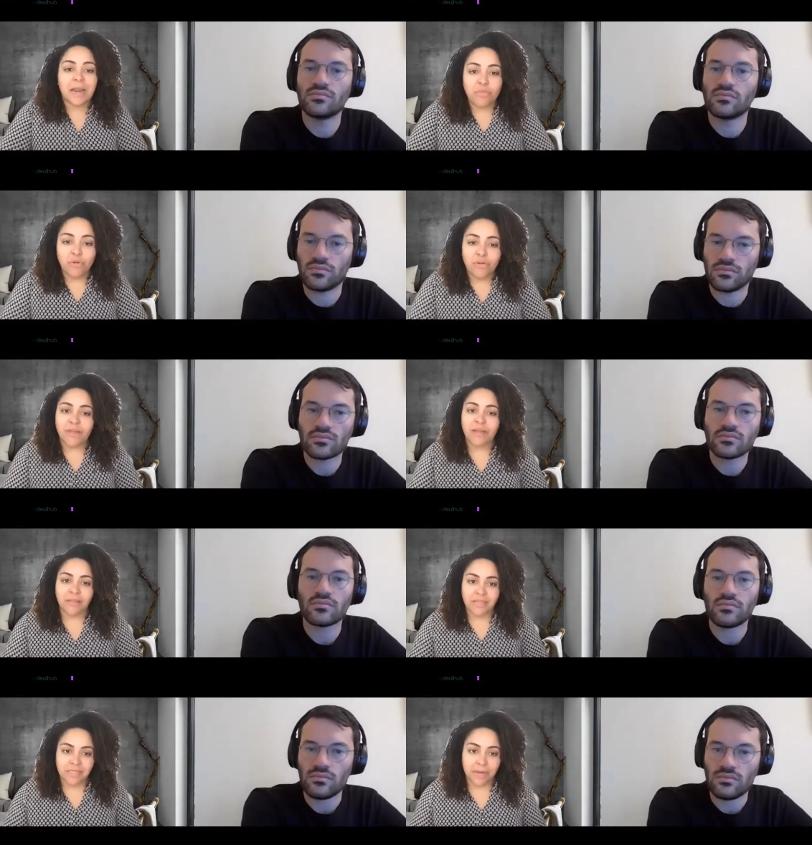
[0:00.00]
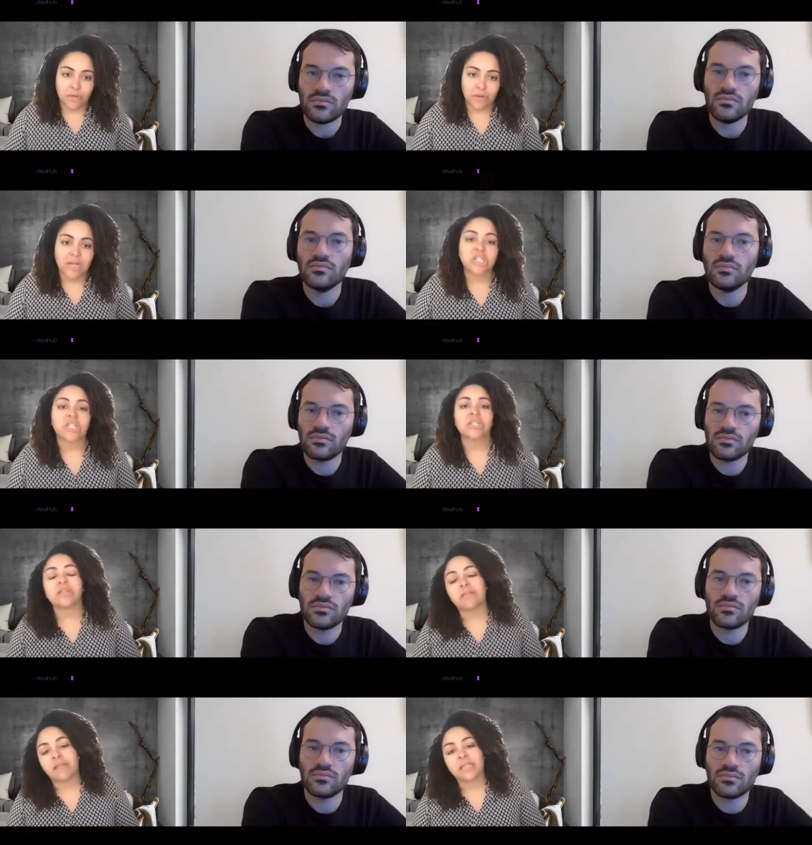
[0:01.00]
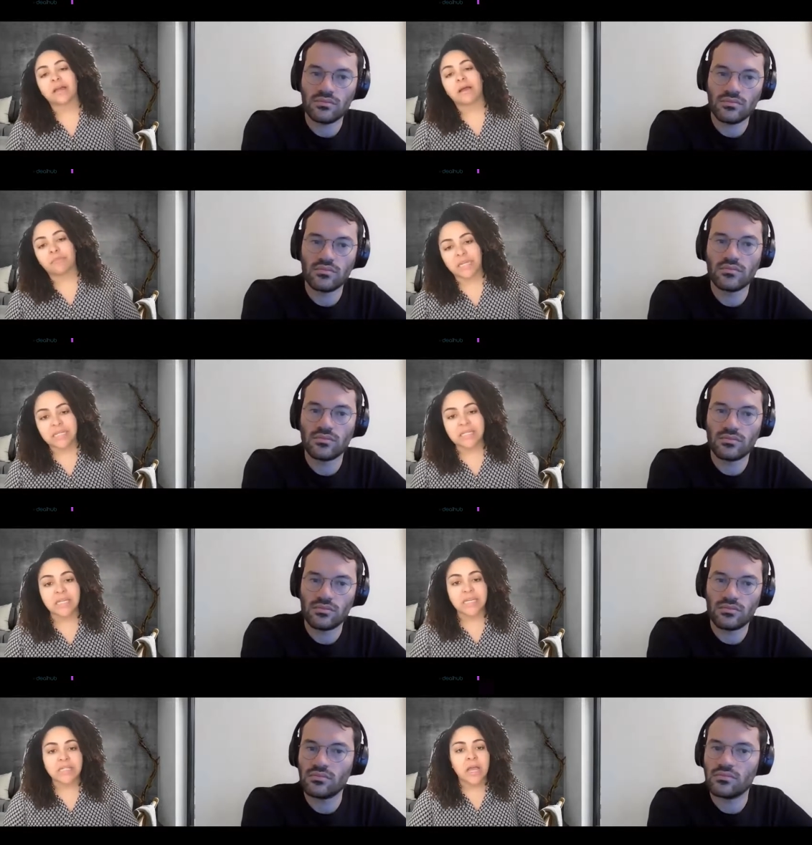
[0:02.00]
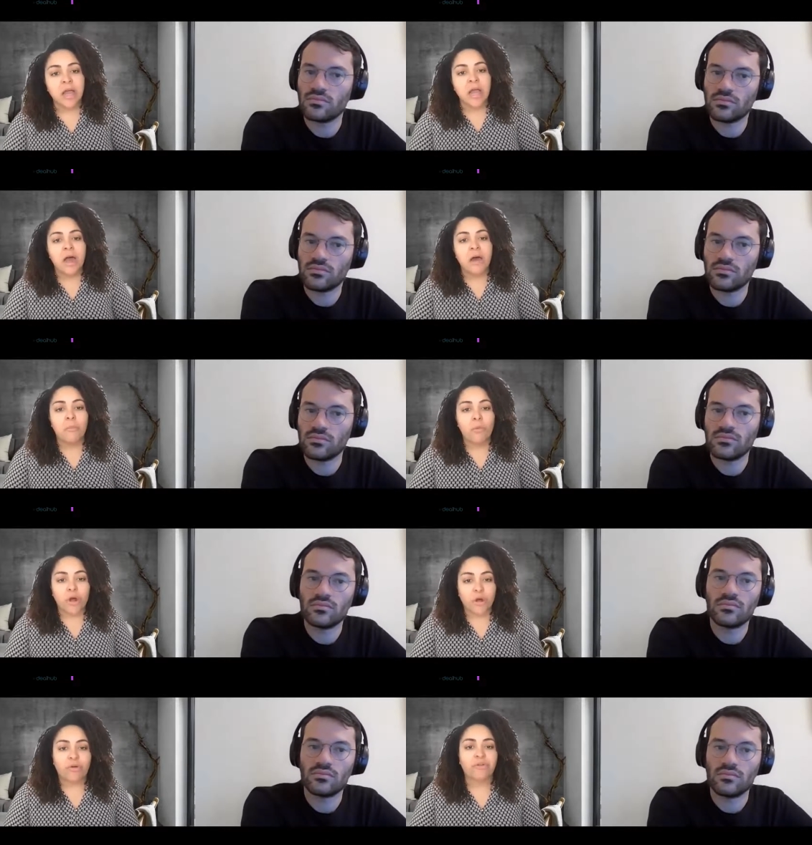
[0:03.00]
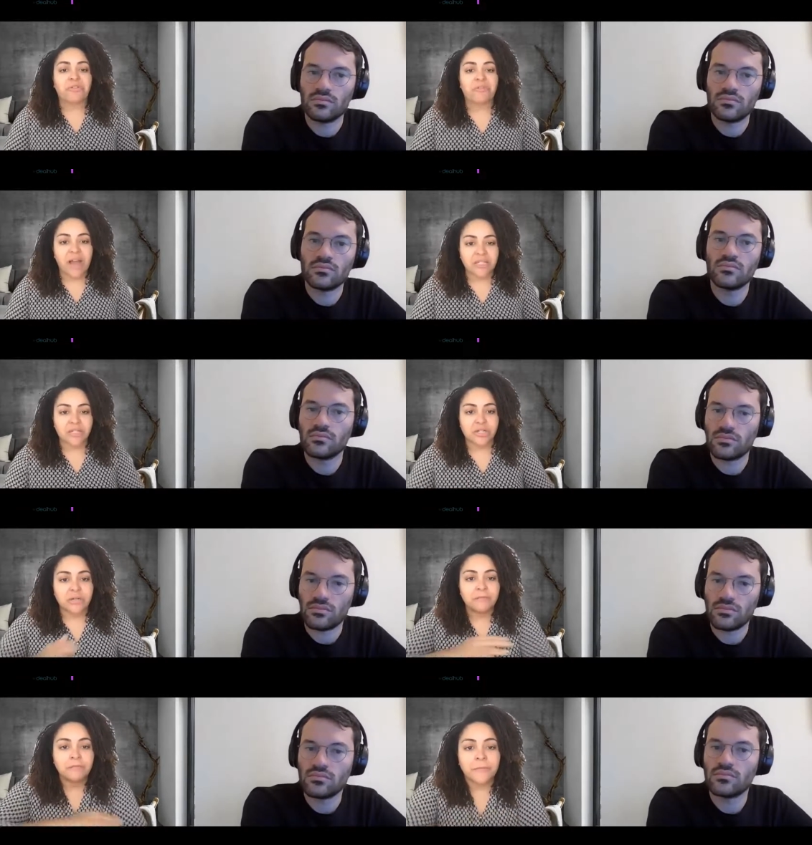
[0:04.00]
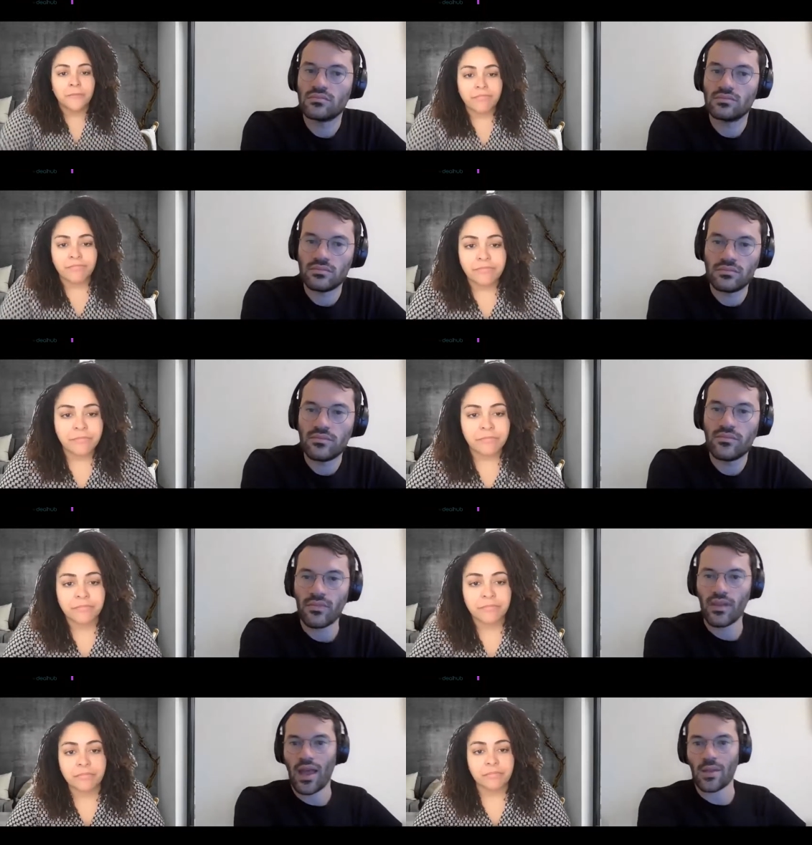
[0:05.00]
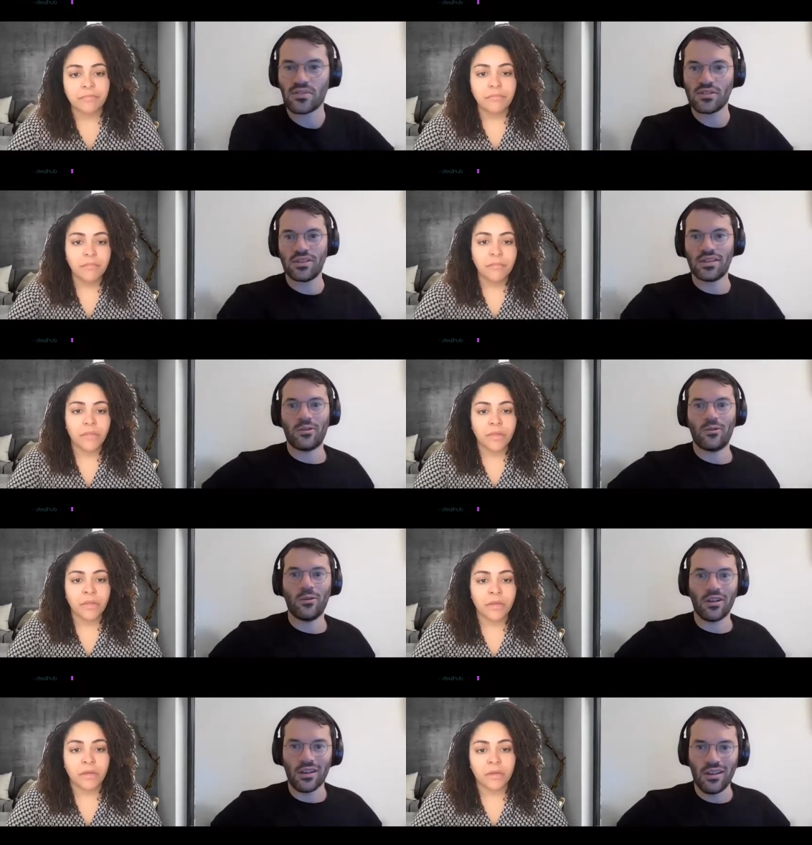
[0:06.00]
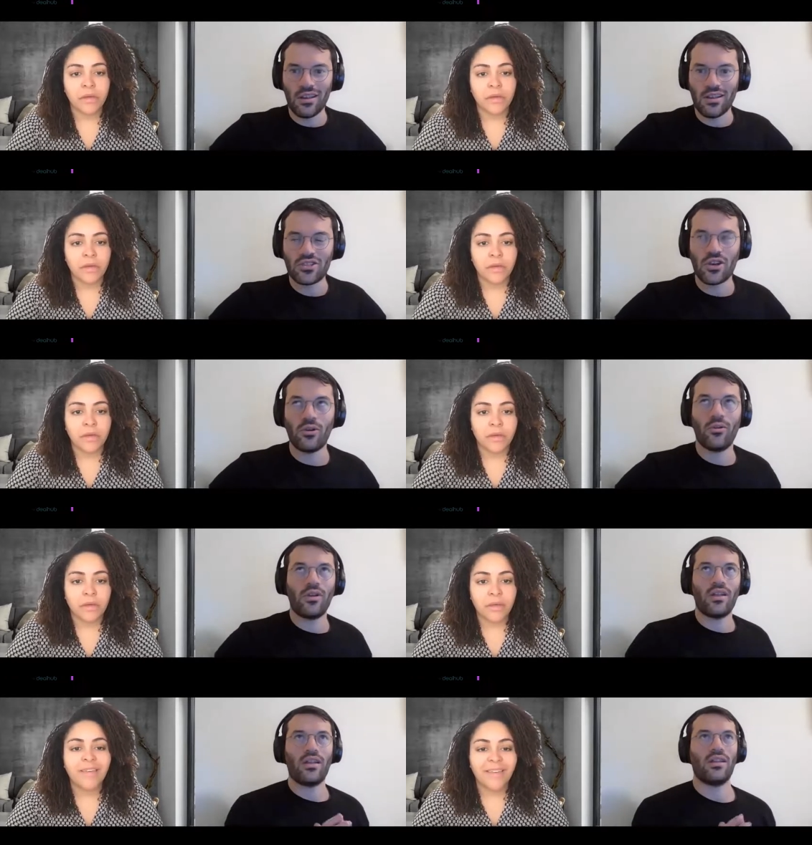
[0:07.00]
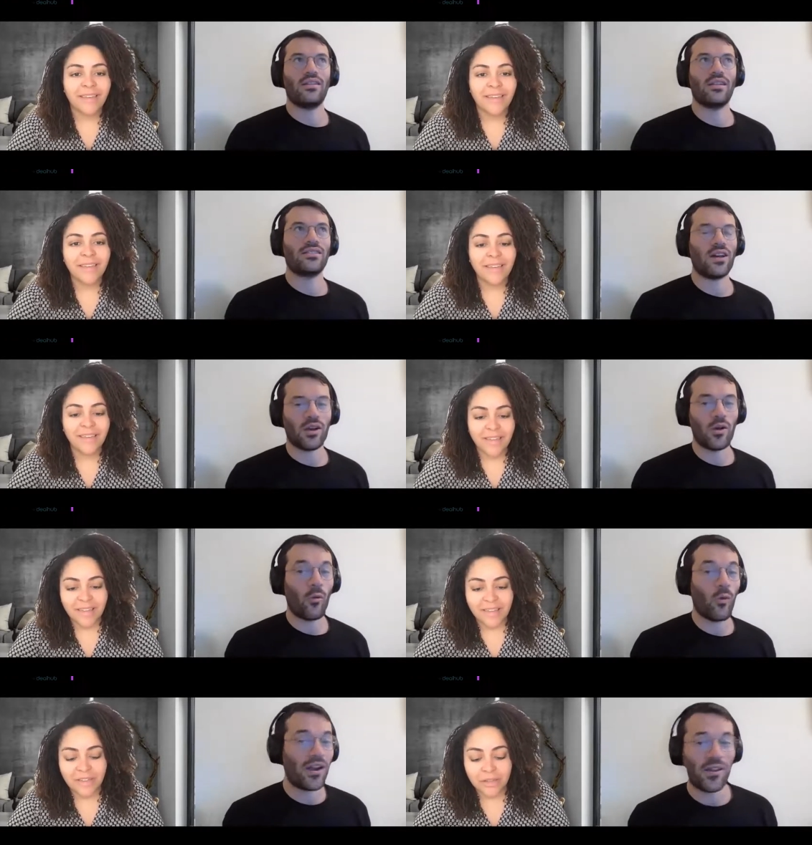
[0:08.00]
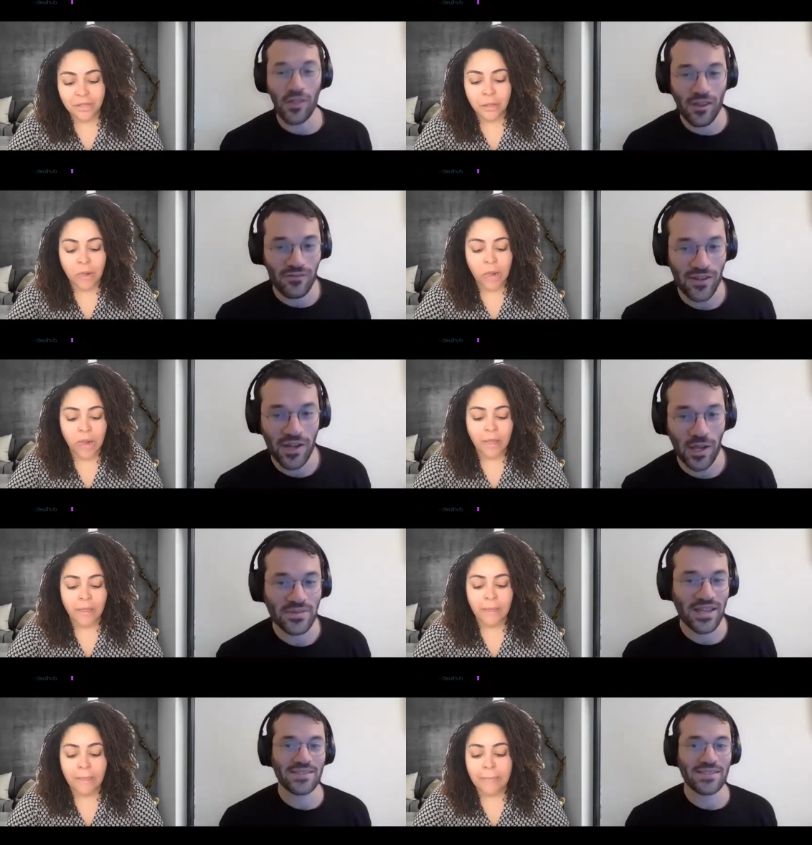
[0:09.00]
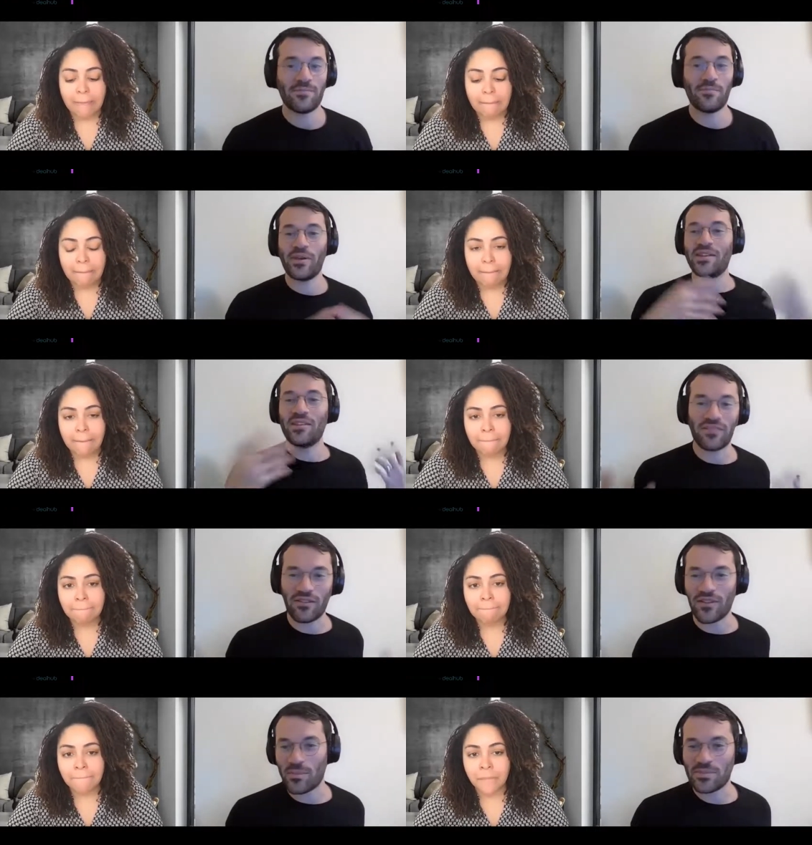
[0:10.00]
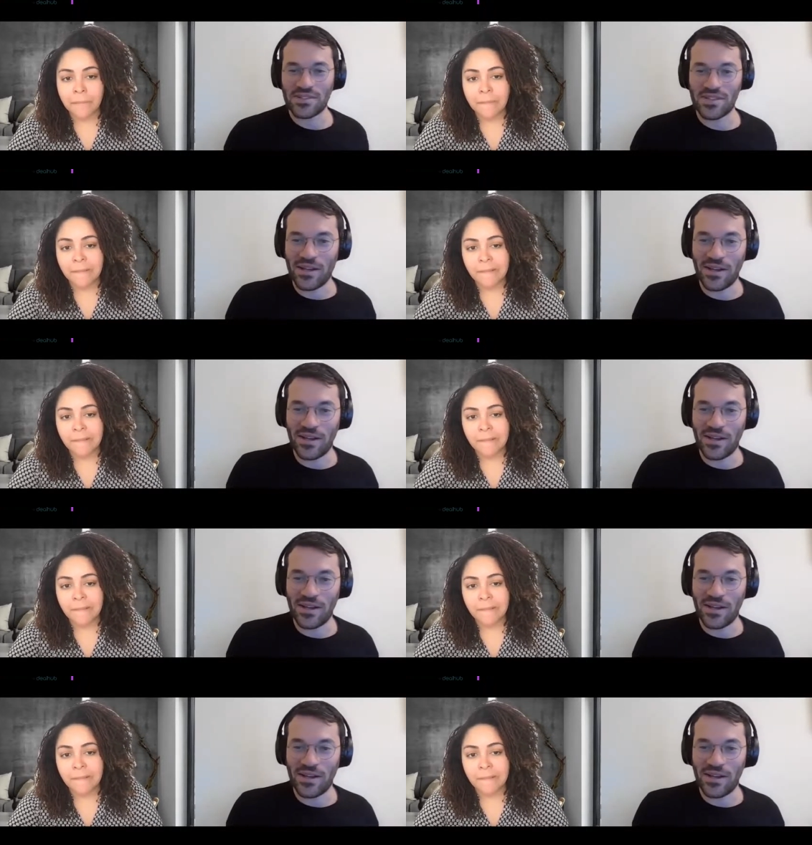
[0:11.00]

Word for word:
Speaker 1: and moving in the same direction so that the company sees more growth faster. Mm-hmm.
Speaker 2: Absolutely. Cool. So let's talk, why do you think FinOps hasn't been in the RevOps